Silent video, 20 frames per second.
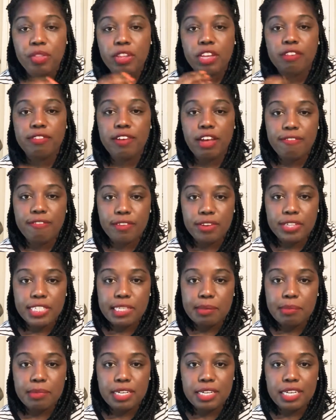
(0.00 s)
If I feel
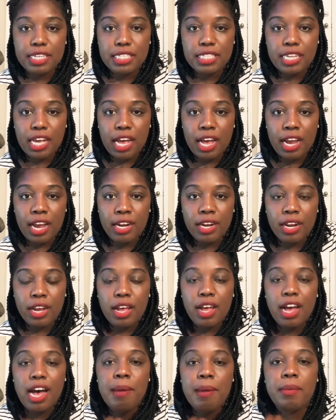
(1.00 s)
something inside,
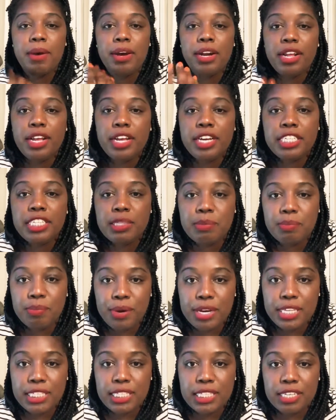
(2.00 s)
I'm gonna
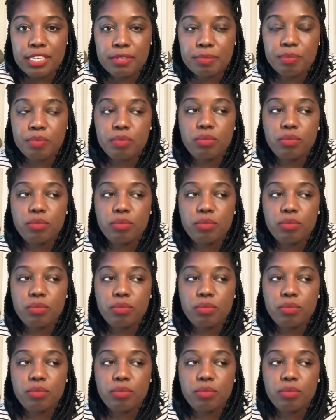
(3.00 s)
express it.